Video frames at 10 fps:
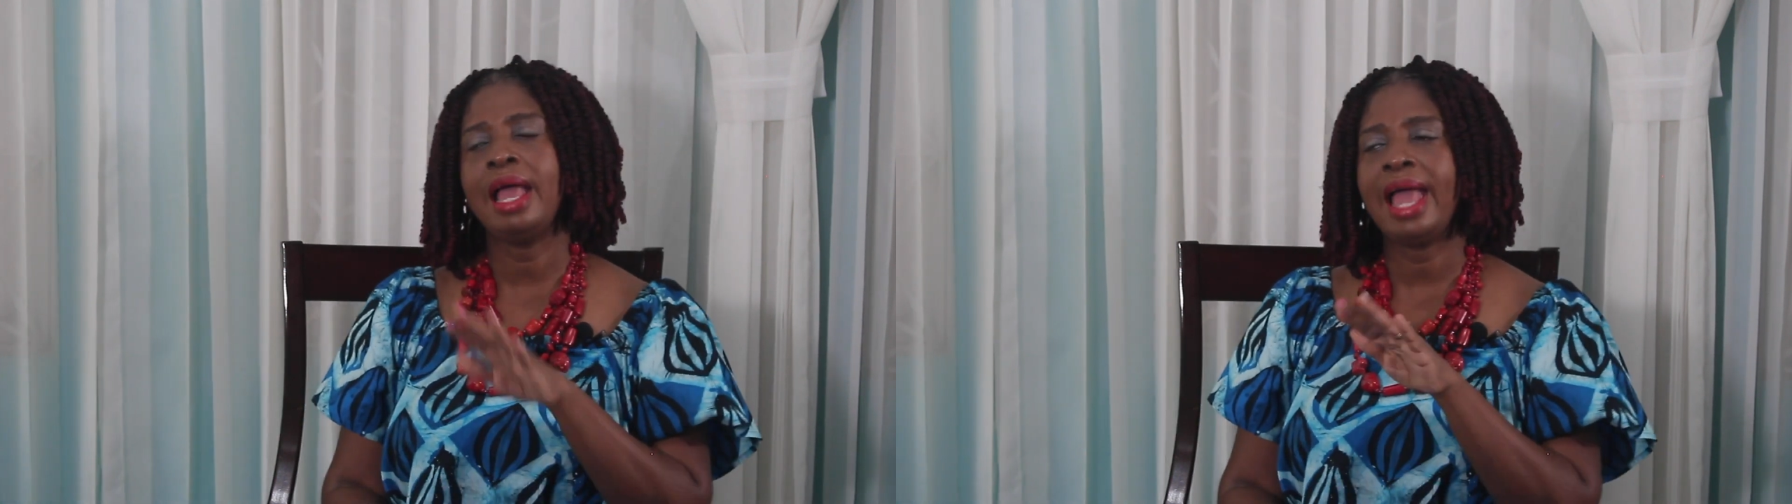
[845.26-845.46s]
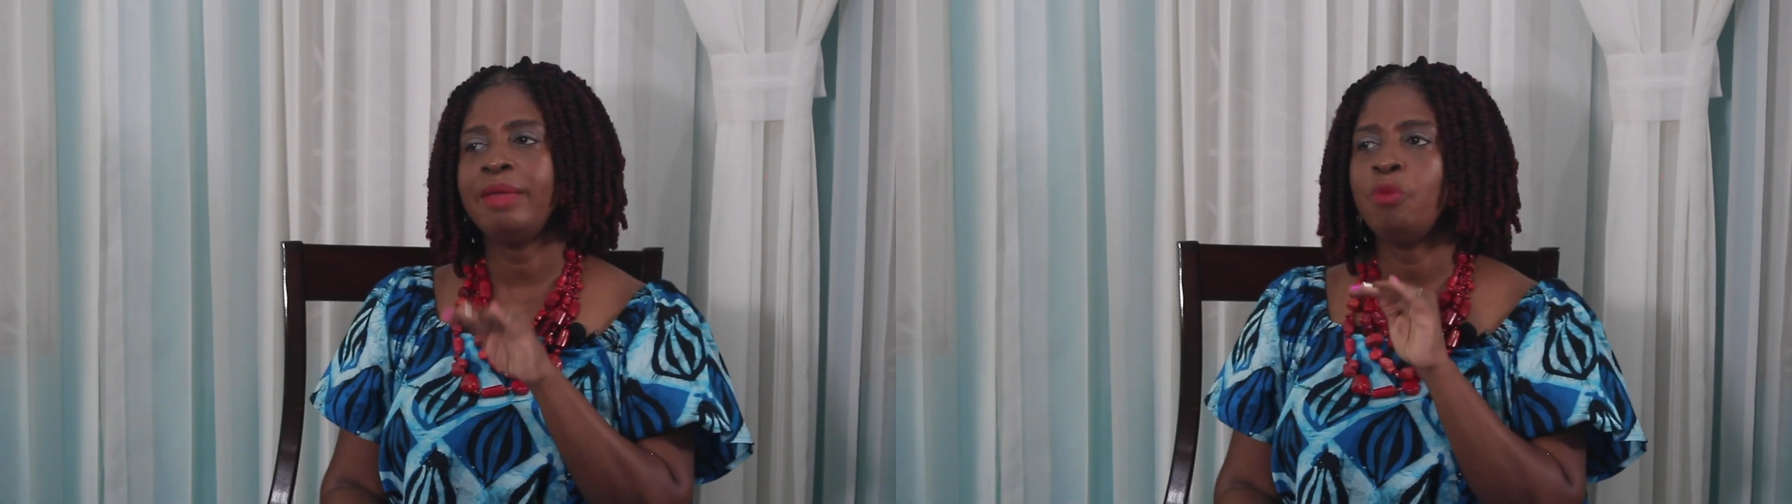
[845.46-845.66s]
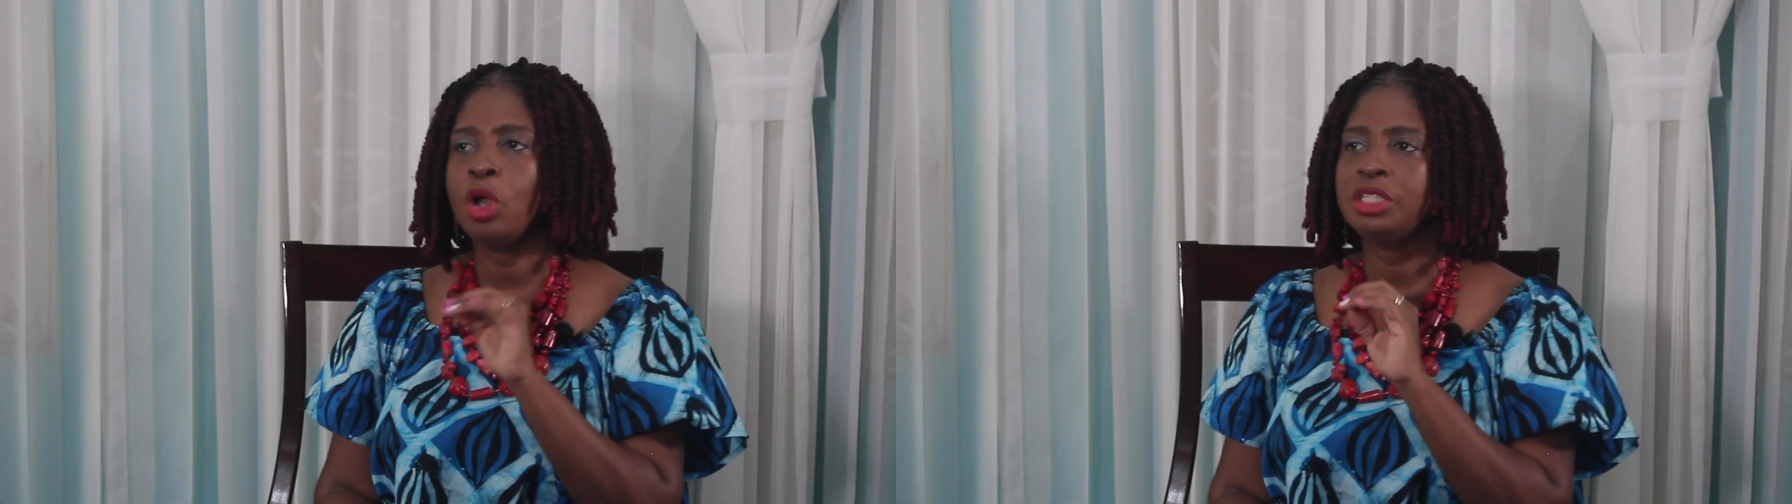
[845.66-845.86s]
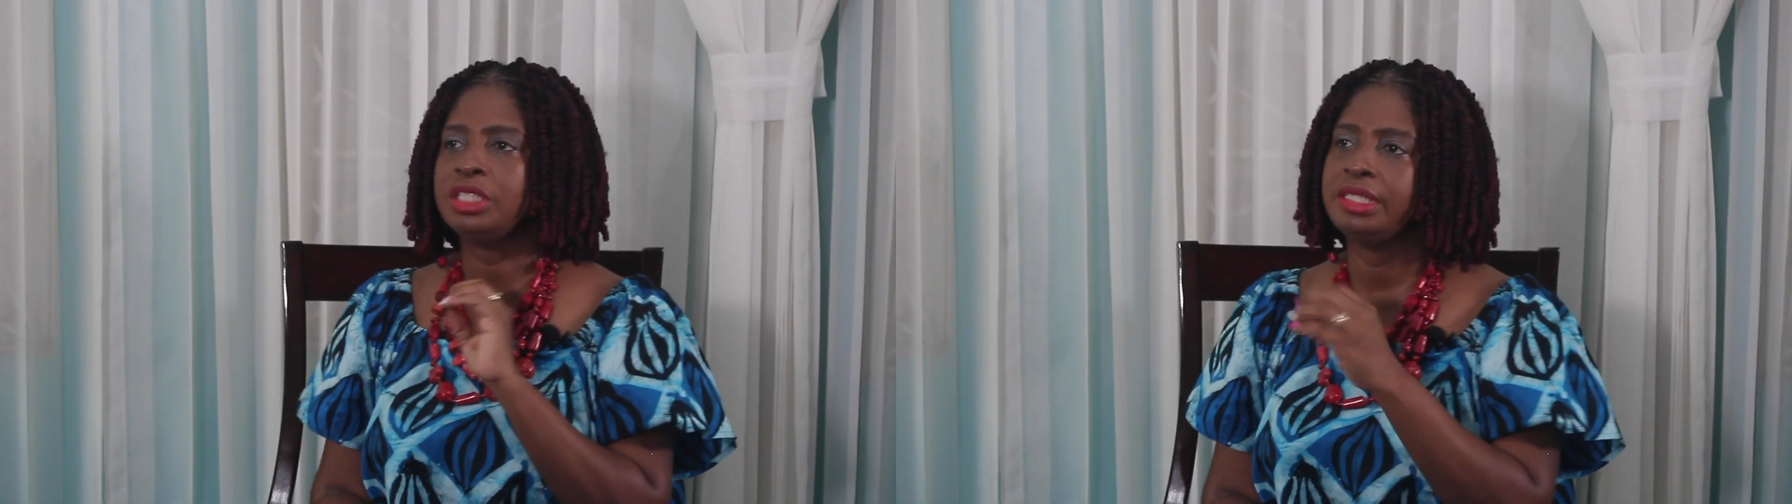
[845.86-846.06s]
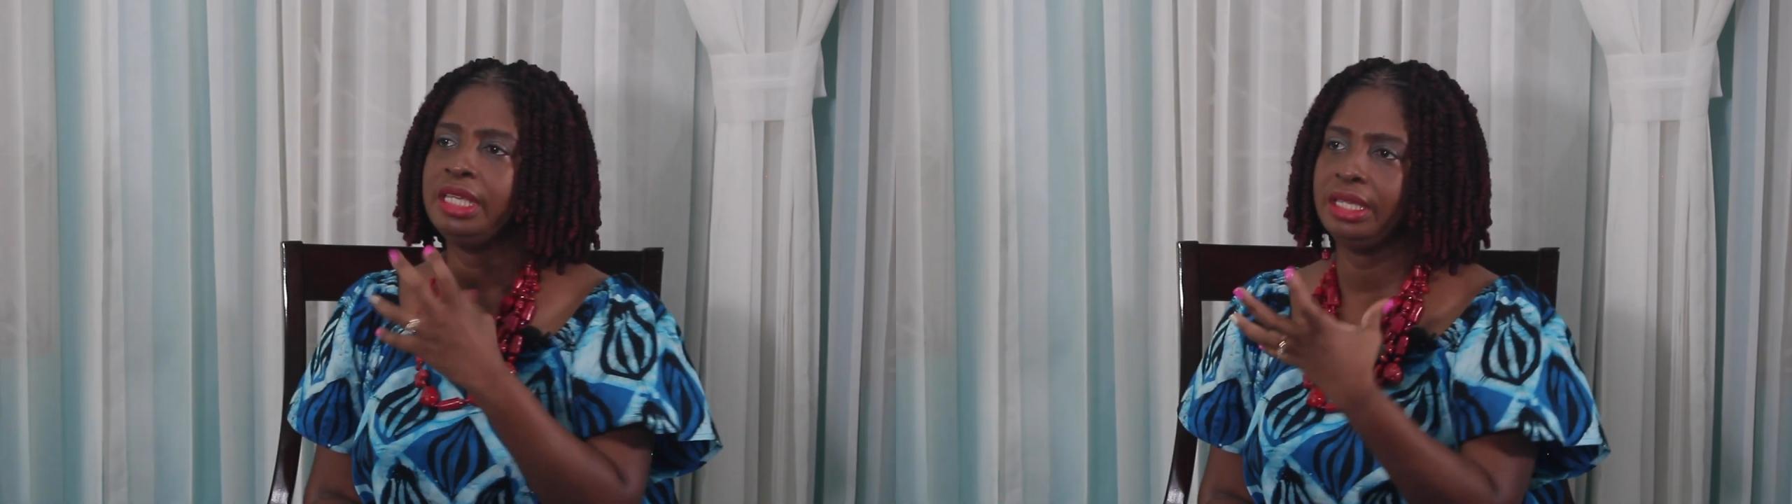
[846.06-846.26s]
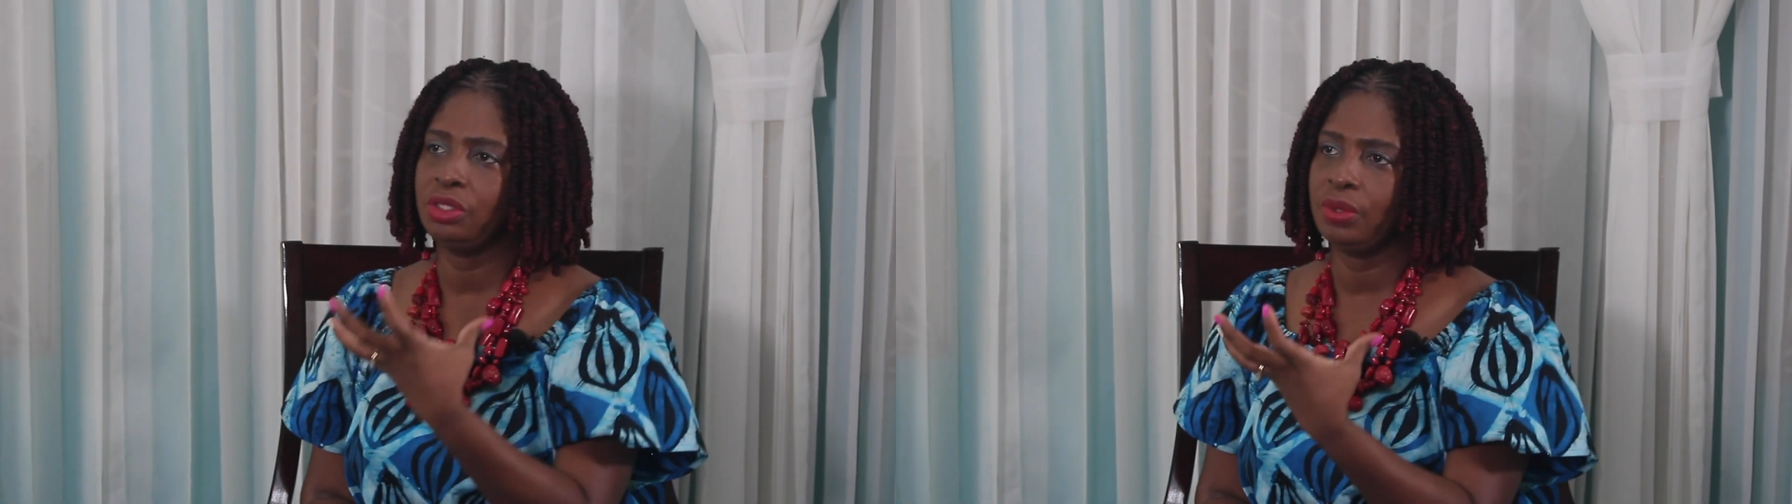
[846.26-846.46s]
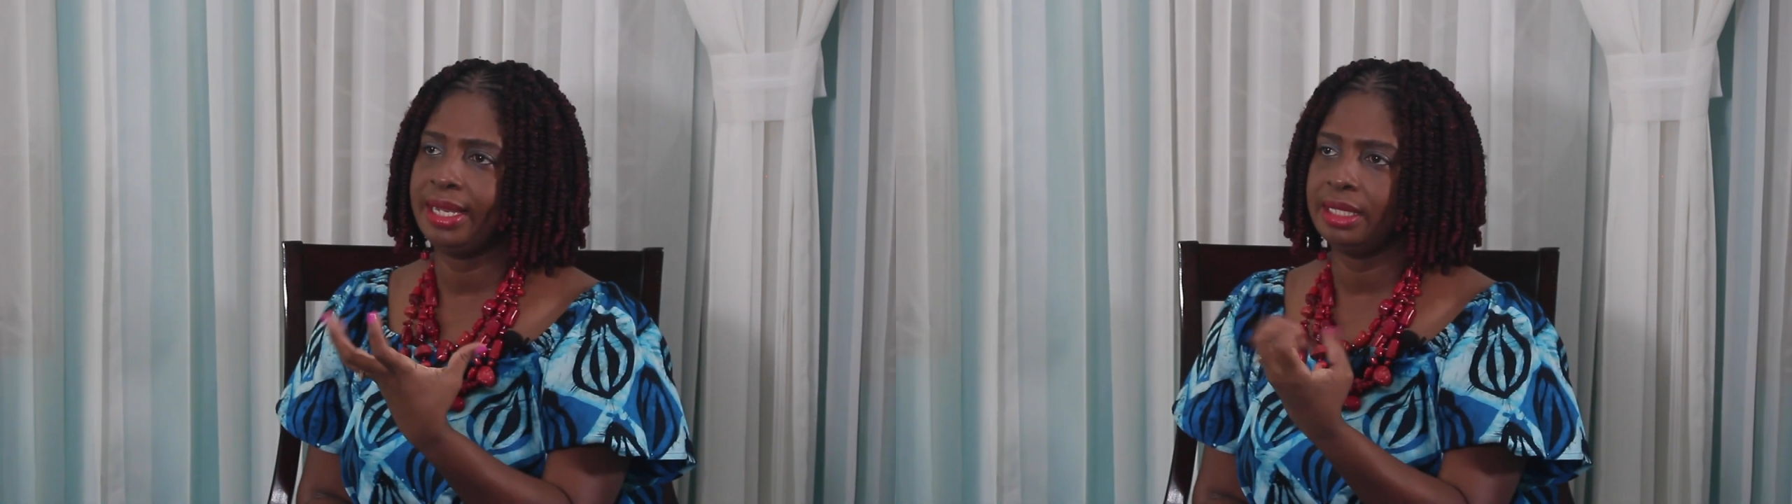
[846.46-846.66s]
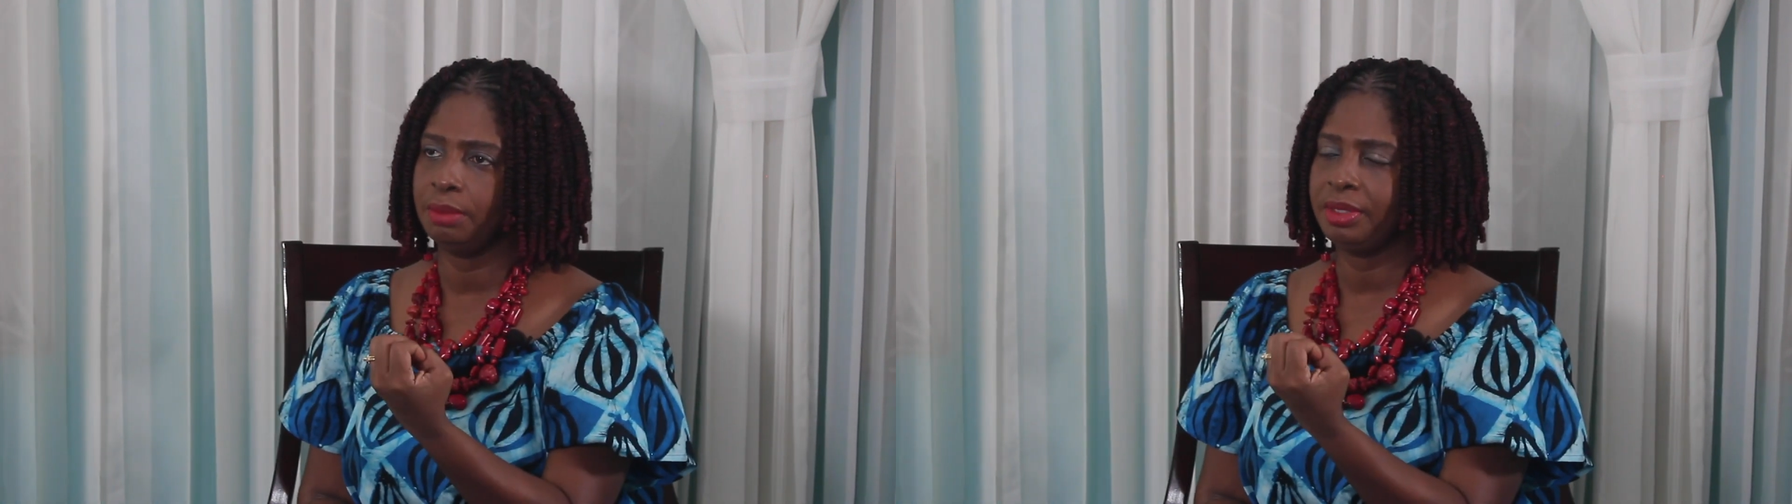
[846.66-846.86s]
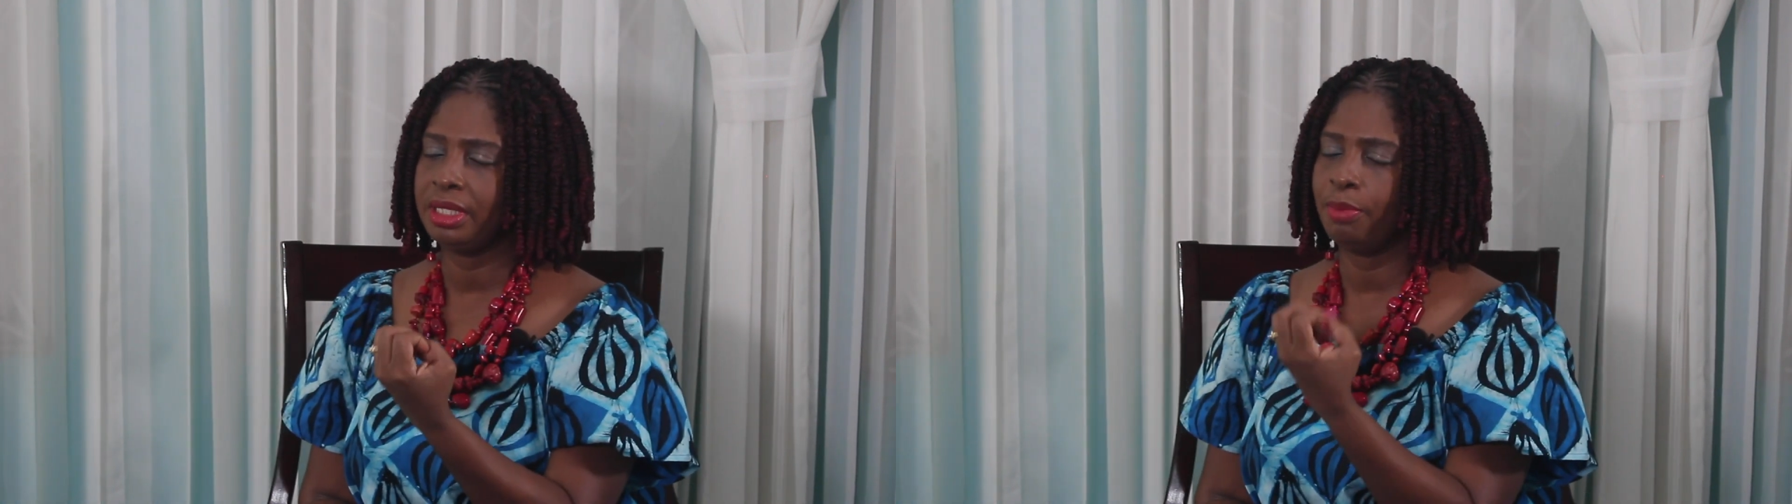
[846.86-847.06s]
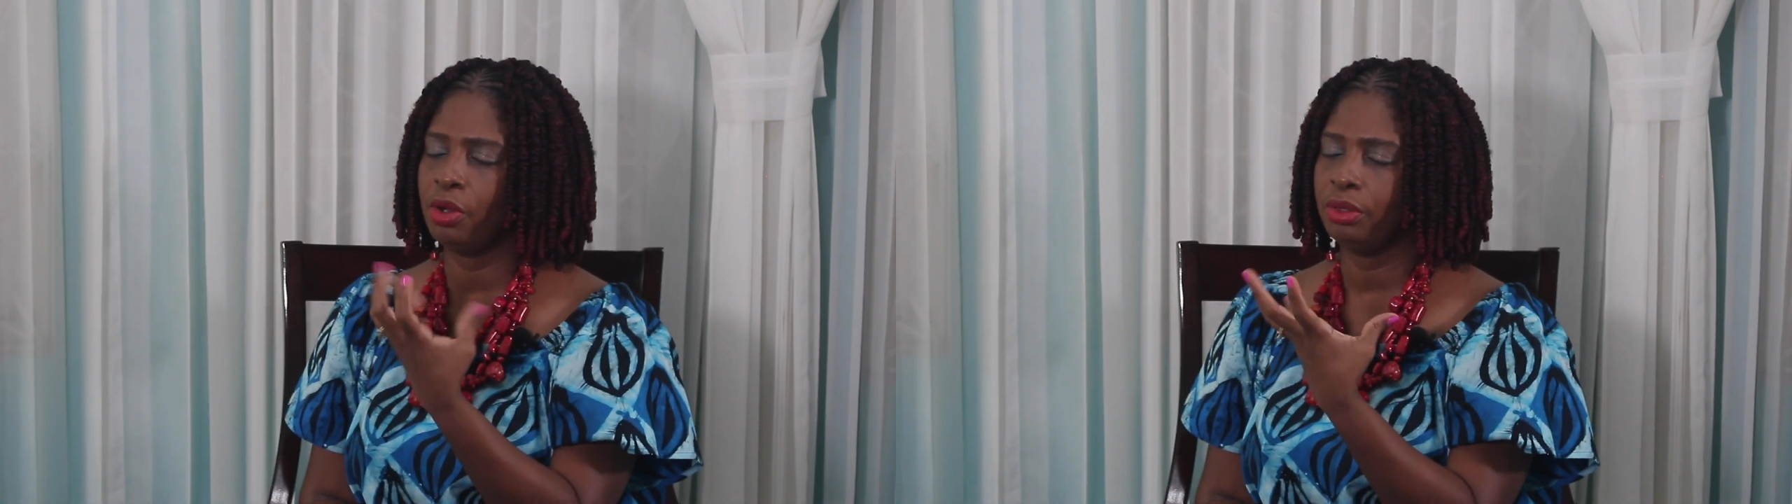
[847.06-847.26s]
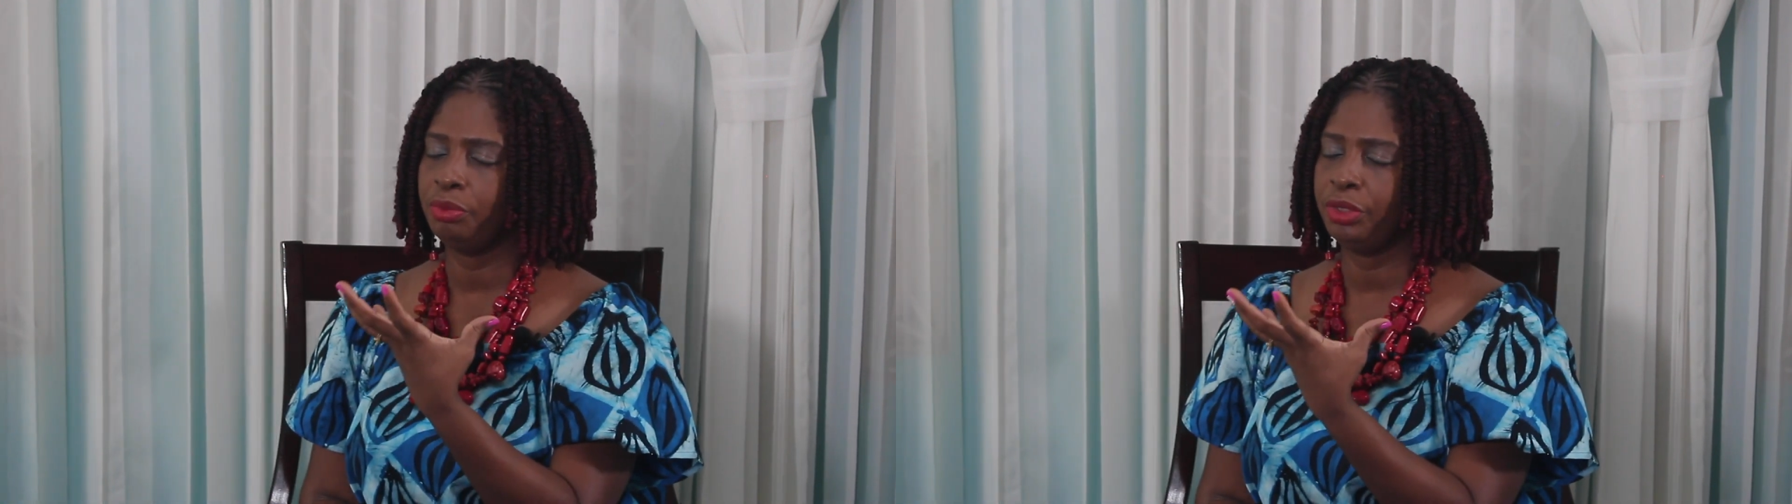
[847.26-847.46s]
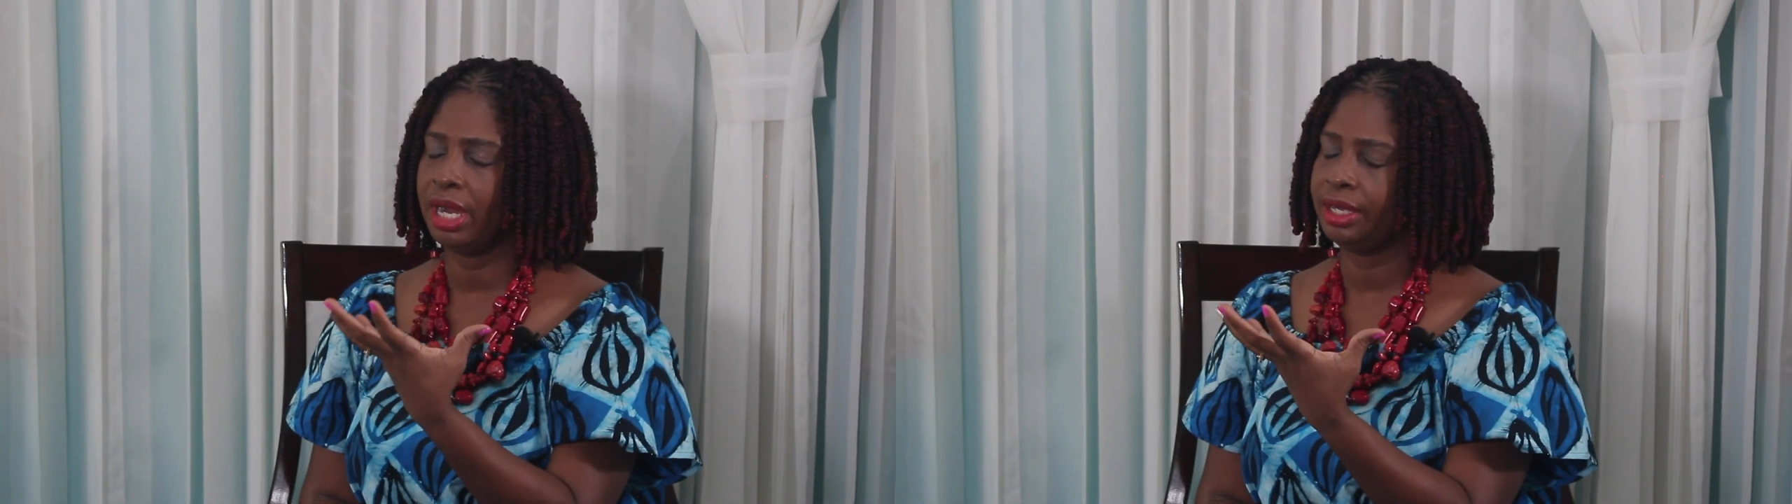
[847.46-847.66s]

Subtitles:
I want to dig into a little bit about